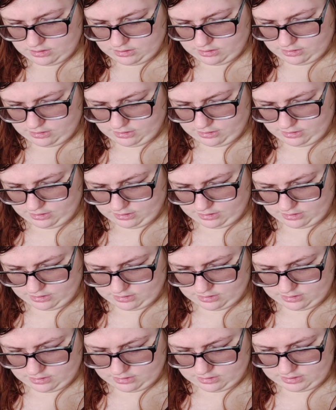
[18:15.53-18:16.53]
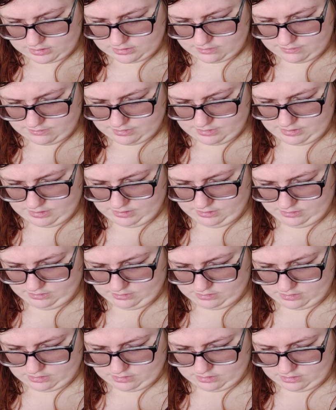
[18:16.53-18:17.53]
There are lots of
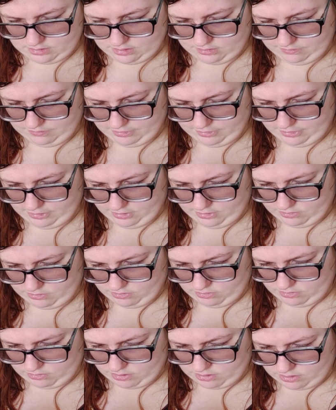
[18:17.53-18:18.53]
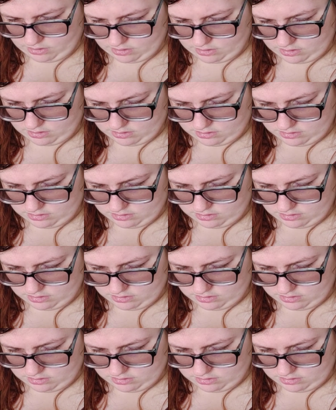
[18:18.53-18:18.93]
things that are very concerning.